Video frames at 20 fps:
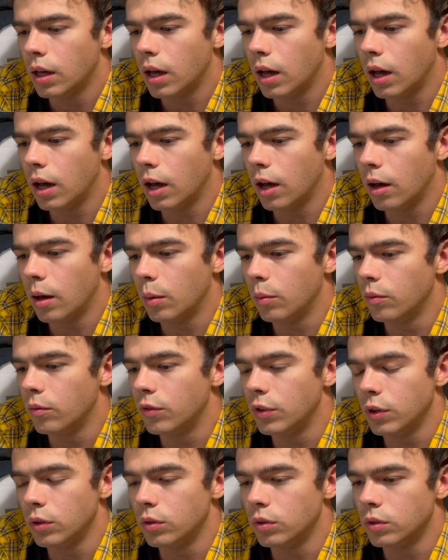um,
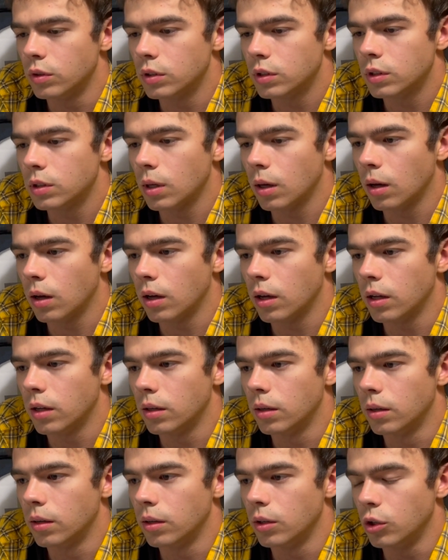views
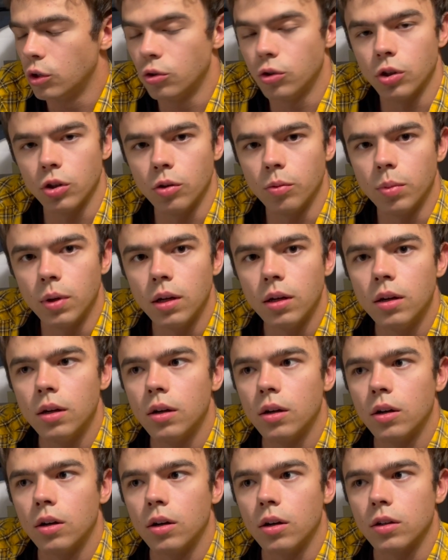on YouTube
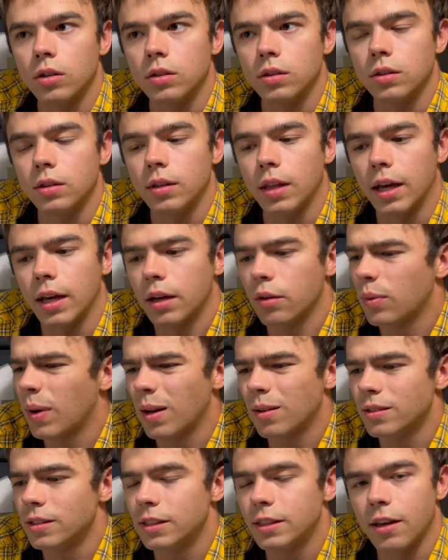or like
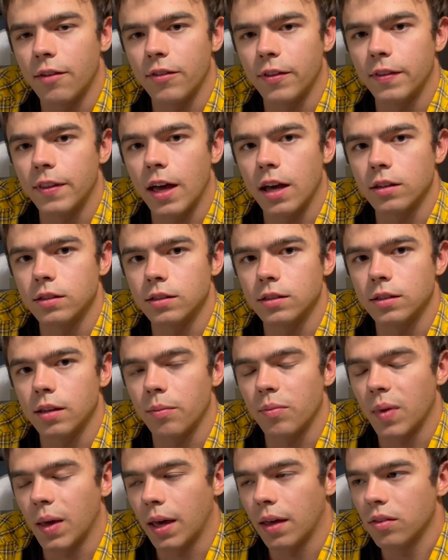around 7,000
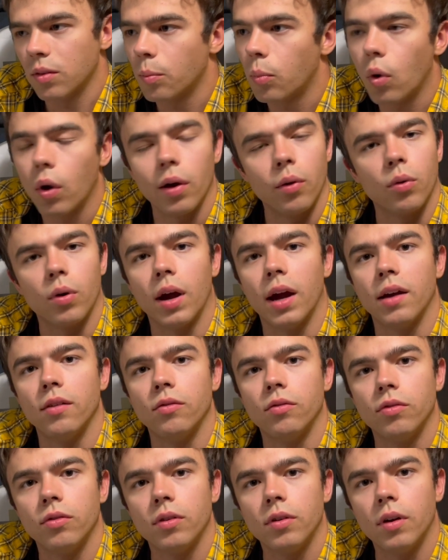something at the point where
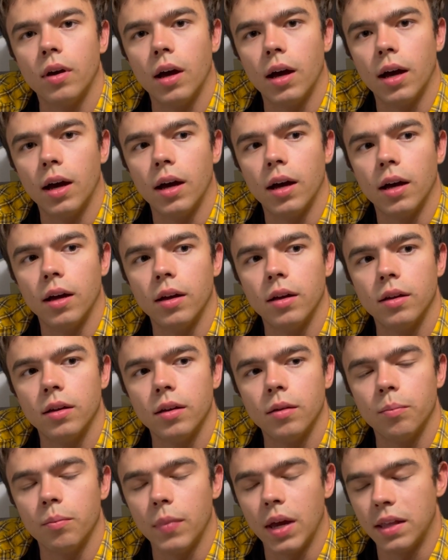I've uh,
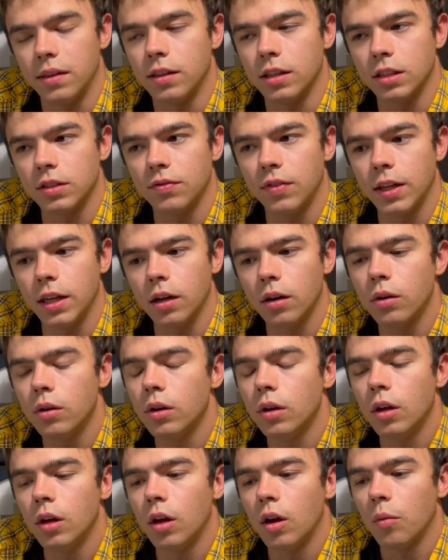made this video.
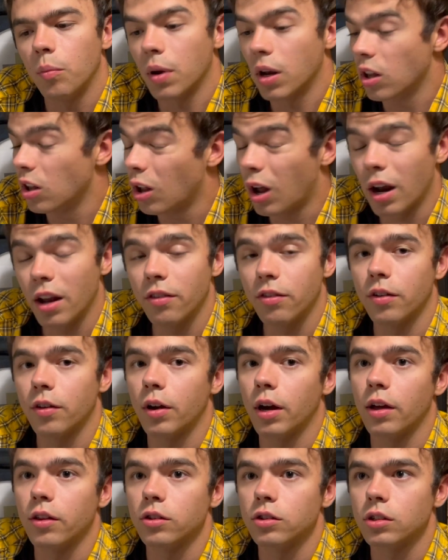But a lot of
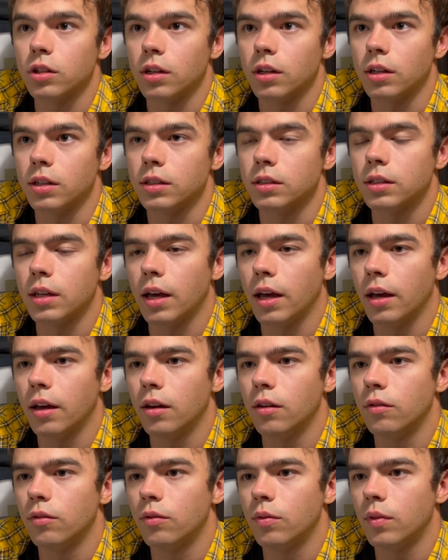their other songs
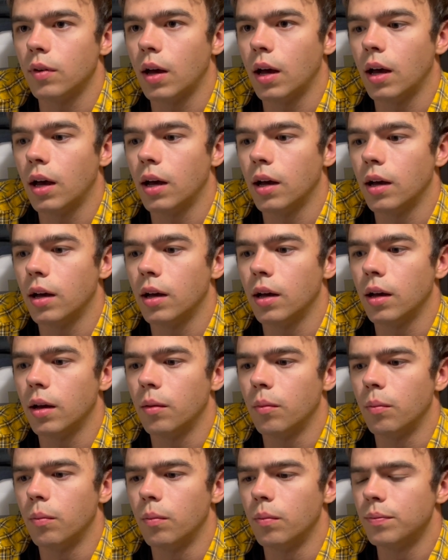have
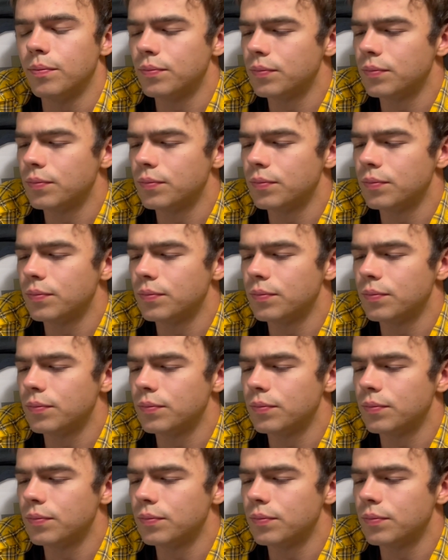um,